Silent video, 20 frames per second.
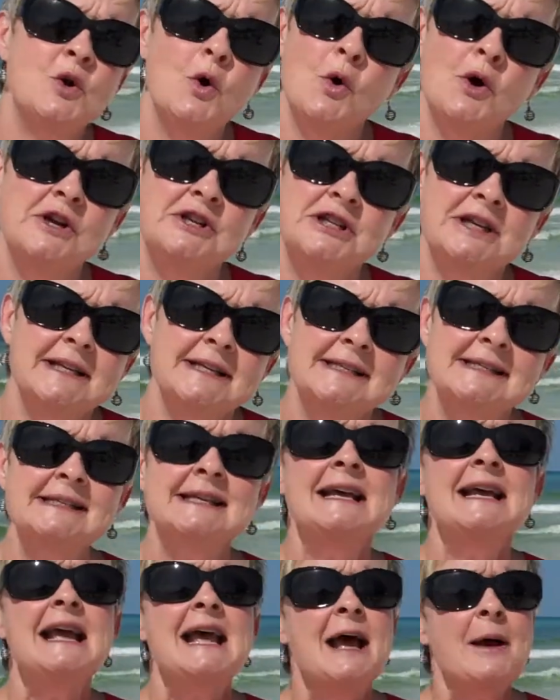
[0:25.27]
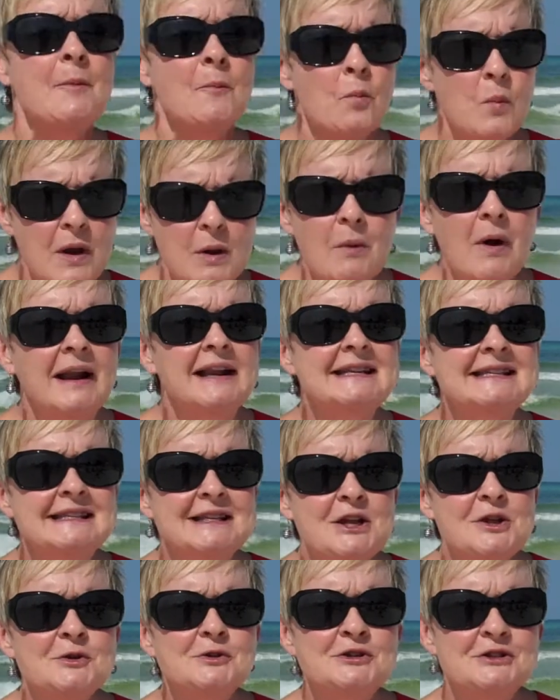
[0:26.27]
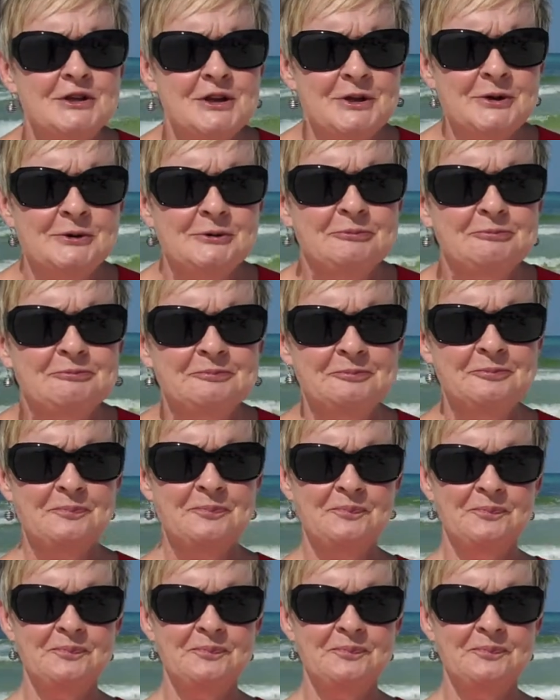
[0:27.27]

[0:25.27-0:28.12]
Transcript: gorgeous. We want to see you soon.